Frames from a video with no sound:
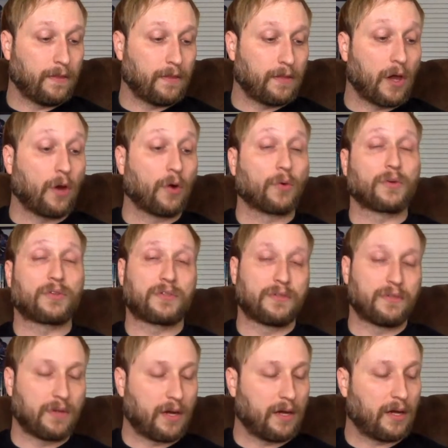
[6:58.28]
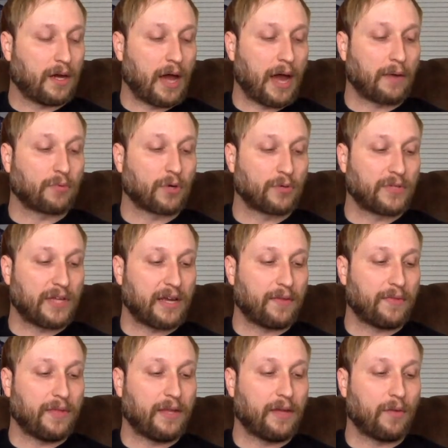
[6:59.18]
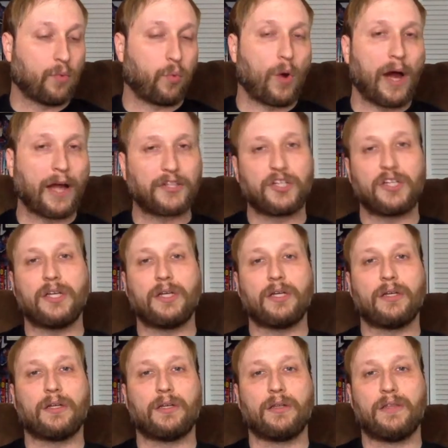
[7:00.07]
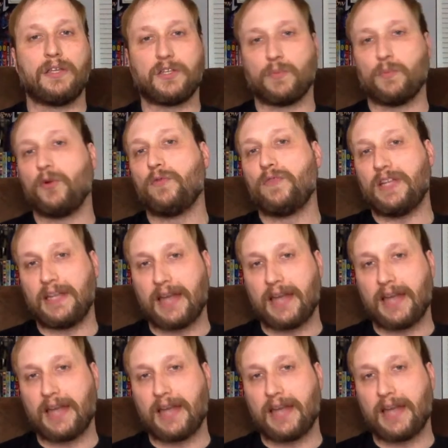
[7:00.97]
oh, uh, I wrote down that watching this movie